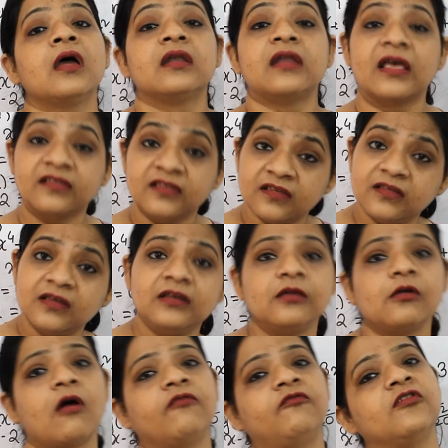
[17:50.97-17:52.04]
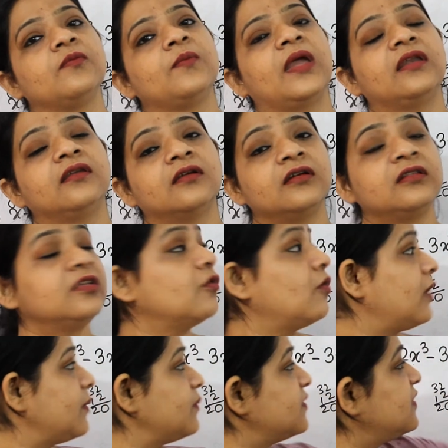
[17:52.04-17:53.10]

necessity of remainder theorem.